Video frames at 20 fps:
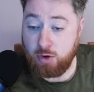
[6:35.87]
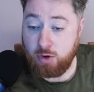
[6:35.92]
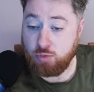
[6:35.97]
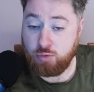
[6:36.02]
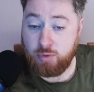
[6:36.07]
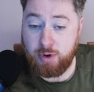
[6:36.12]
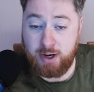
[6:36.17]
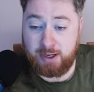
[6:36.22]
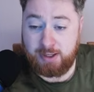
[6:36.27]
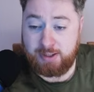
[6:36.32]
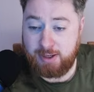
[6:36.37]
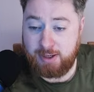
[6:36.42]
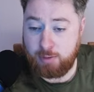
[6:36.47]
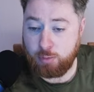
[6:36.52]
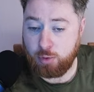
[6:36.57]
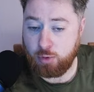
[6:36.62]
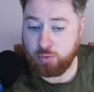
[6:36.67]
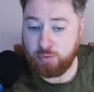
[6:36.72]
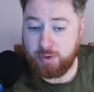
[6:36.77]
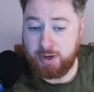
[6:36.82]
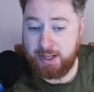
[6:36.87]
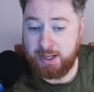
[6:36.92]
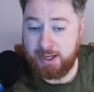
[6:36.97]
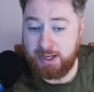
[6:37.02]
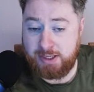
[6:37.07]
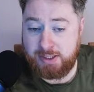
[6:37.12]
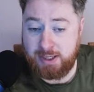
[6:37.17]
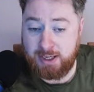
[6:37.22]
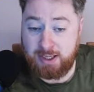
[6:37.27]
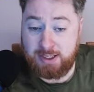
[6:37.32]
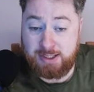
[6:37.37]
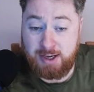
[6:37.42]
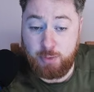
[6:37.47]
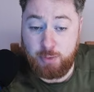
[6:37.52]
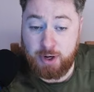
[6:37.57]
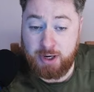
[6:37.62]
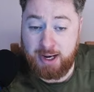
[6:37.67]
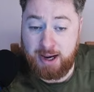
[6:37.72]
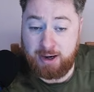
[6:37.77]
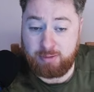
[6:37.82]
Really simple, really easy. As I say, we
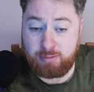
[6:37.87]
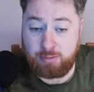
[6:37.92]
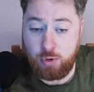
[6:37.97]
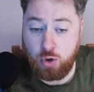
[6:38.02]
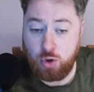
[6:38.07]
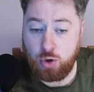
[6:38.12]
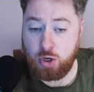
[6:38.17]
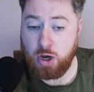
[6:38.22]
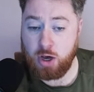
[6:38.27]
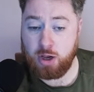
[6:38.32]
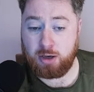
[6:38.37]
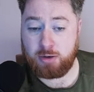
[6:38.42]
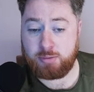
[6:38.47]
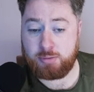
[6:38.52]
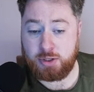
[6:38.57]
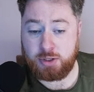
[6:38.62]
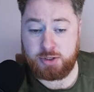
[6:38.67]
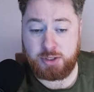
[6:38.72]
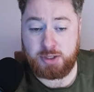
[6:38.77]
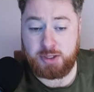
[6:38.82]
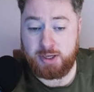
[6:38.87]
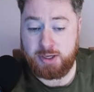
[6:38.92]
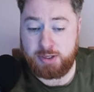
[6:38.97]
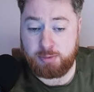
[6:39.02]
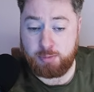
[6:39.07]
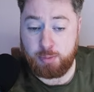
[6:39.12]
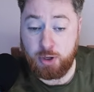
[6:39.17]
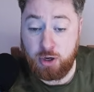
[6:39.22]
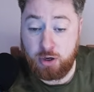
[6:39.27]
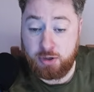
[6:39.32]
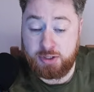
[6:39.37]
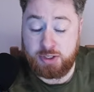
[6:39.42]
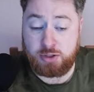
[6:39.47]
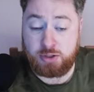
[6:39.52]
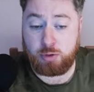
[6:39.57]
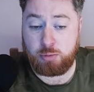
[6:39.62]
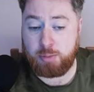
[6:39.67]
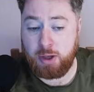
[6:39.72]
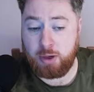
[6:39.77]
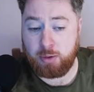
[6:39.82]
could add more columns onto this because it's
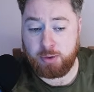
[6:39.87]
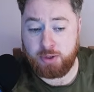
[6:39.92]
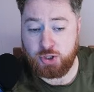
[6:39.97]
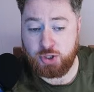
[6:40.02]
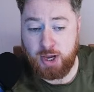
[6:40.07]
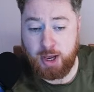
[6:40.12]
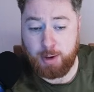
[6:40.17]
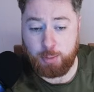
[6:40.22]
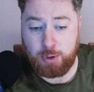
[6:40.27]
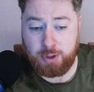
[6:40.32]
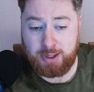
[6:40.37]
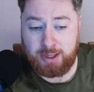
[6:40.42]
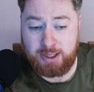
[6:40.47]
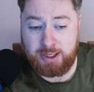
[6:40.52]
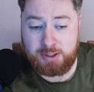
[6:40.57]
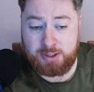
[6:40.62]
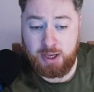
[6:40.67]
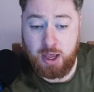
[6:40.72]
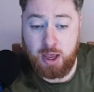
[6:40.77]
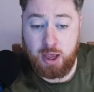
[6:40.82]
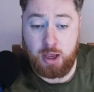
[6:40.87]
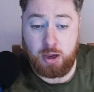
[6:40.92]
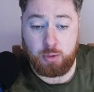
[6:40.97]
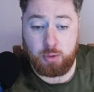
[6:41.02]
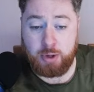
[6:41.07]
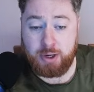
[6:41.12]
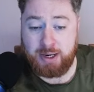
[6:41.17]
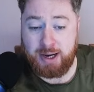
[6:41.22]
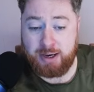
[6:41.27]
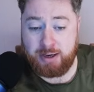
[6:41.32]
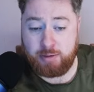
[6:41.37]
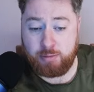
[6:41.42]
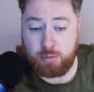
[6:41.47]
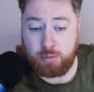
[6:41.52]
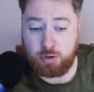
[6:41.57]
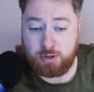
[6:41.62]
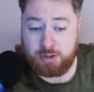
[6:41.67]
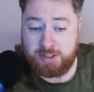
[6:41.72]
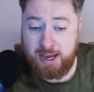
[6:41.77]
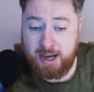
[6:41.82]
all built with SharePoint lists. We could add in
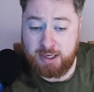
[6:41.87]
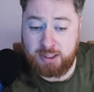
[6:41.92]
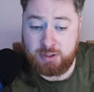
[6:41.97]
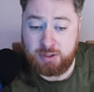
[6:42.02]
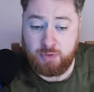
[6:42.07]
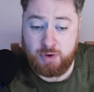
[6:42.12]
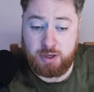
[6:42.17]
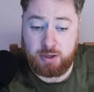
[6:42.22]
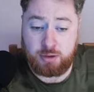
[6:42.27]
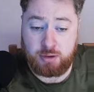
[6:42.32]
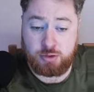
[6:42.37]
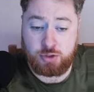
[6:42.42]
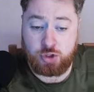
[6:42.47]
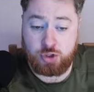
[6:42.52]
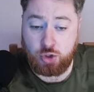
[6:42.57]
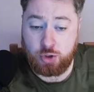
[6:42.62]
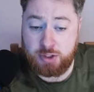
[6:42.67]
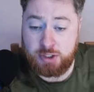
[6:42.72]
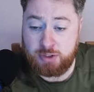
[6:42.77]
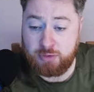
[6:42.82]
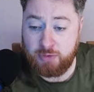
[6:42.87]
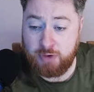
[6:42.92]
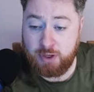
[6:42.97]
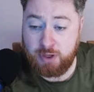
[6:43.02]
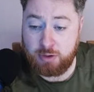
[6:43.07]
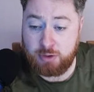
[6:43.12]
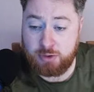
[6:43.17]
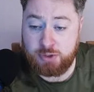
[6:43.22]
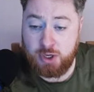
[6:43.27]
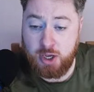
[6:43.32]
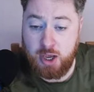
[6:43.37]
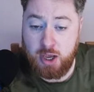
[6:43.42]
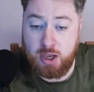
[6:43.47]
more text fields, choice fields.